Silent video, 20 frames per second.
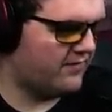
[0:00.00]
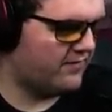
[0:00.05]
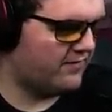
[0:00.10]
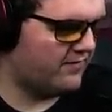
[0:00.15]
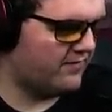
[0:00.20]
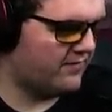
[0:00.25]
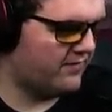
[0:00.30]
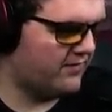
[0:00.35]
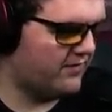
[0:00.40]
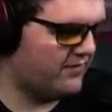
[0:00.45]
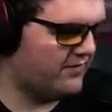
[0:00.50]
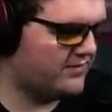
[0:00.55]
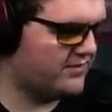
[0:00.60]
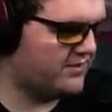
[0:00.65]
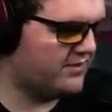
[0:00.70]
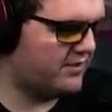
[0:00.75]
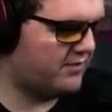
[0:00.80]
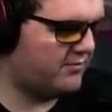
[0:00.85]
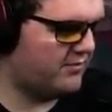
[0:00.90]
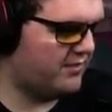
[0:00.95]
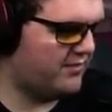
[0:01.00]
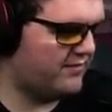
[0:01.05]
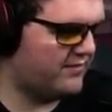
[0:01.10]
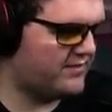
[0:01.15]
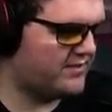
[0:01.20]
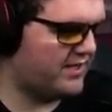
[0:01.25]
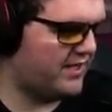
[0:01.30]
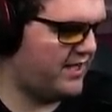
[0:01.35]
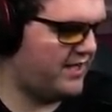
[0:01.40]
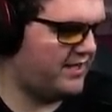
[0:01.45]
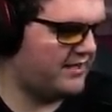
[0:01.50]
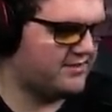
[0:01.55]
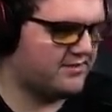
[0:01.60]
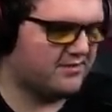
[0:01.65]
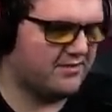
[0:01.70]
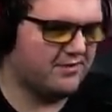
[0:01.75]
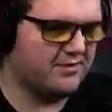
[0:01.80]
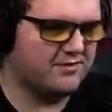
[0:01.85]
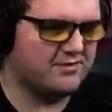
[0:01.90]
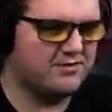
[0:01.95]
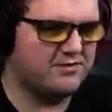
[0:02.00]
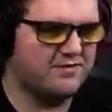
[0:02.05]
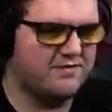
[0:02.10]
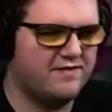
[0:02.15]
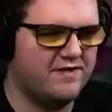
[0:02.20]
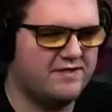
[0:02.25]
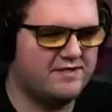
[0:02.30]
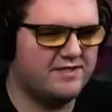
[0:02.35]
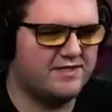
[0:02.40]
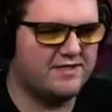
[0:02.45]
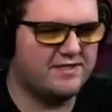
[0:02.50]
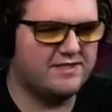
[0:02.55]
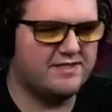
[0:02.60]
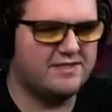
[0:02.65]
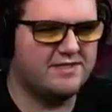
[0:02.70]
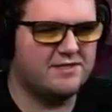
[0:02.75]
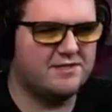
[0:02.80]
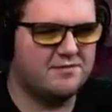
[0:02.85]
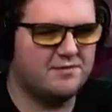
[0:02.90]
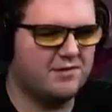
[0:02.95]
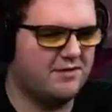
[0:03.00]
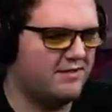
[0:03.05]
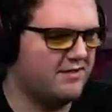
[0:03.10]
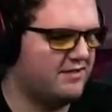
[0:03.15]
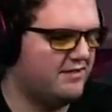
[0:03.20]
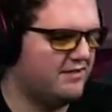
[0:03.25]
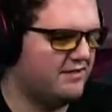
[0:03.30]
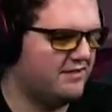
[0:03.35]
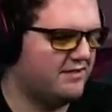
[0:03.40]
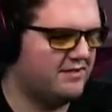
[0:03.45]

For those who don't believe in tides, or those who have yet to get a decent one.